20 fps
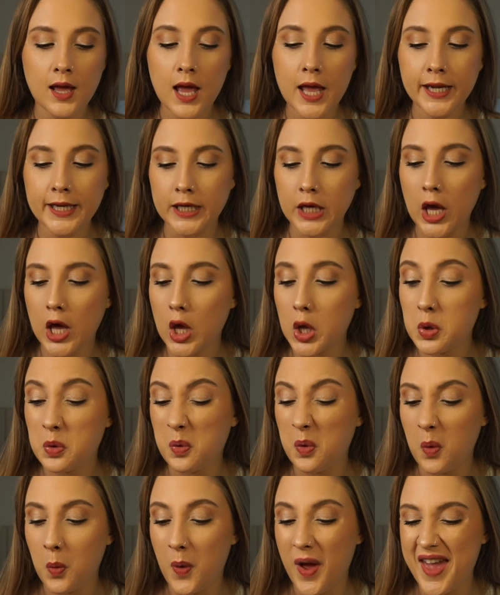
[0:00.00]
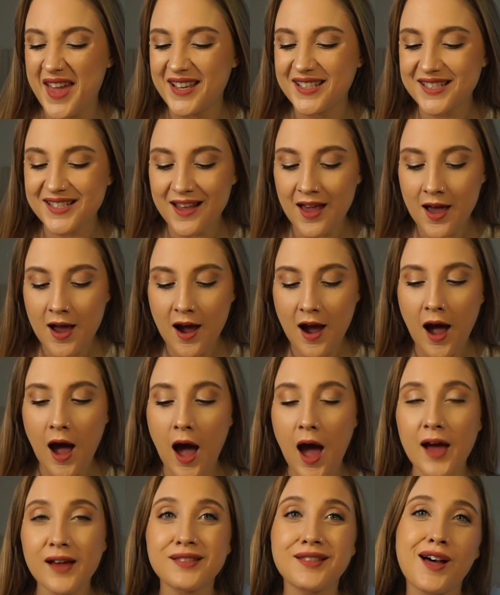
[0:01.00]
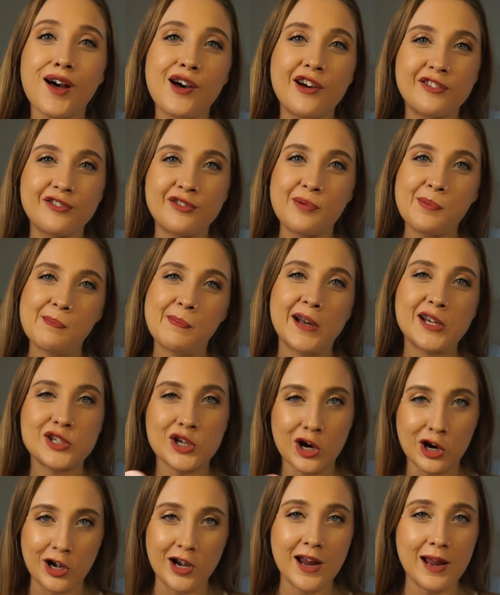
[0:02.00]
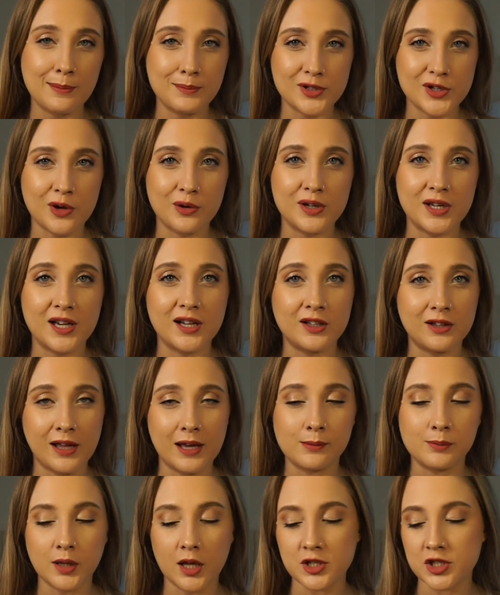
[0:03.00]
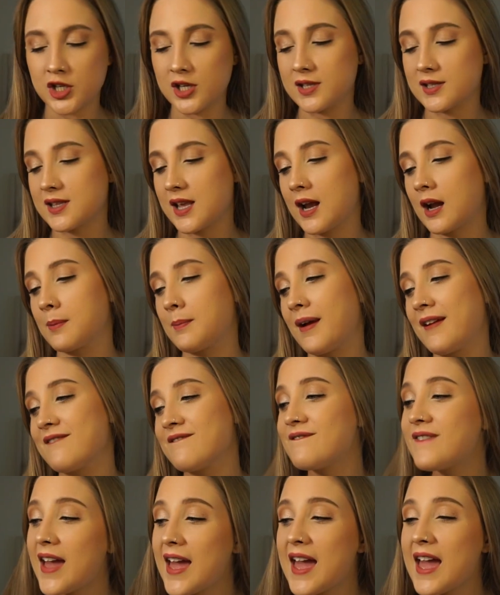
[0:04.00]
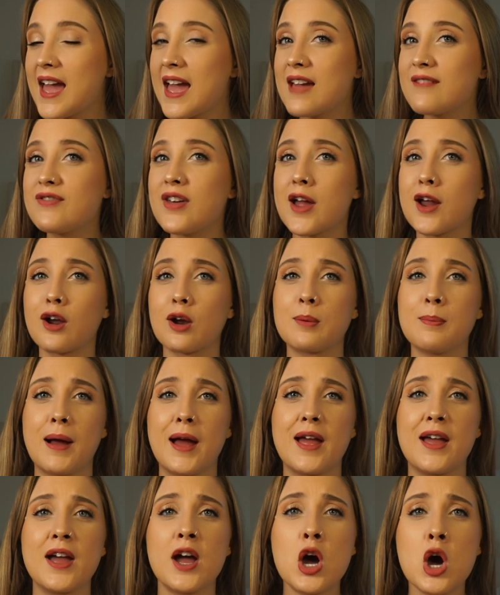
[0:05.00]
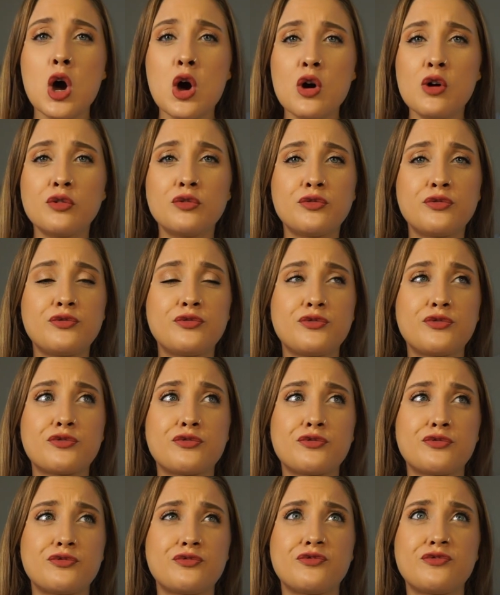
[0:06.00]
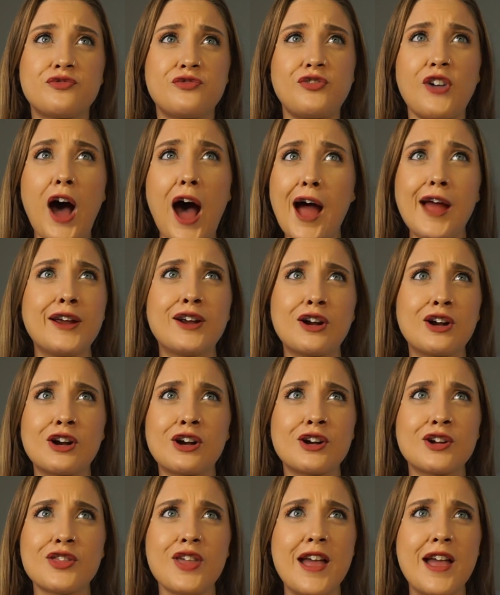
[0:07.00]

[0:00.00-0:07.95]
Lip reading: Anyways, I love my Tarte Amazonian Clay blushes. They are my fave. They are my fire.